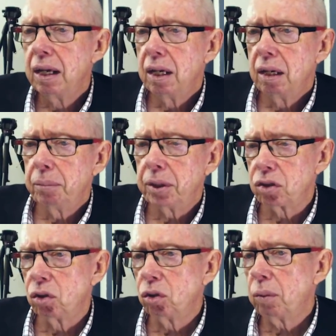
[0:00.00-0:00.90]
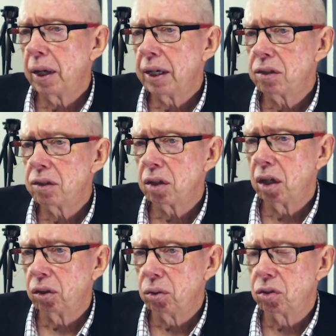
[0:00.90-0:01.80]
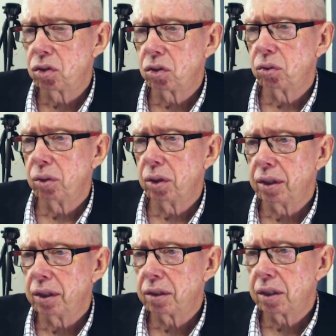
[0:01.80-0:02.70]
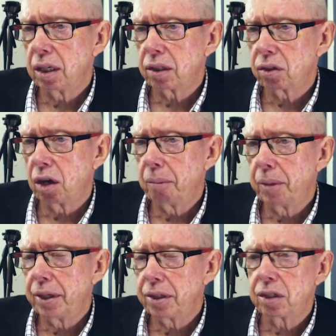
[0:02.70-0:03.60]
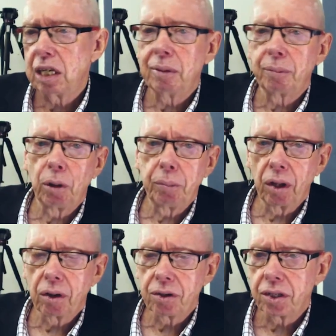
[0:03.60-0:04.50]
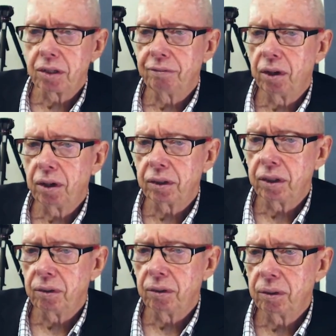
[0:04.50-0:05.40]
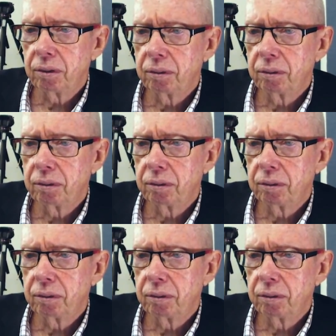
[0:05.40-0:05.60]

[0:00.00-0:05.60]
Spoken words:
But there's always a good story that Simon and his team at Propertyology can find, Kieran.